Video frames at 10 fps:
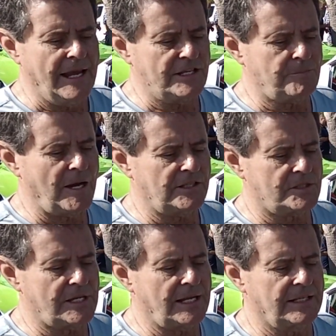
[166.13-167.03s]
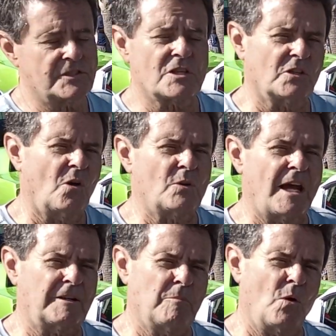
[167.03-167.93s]
As Matt said, it's a
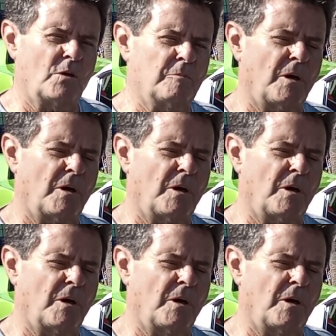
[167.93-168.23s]
low-deck motor,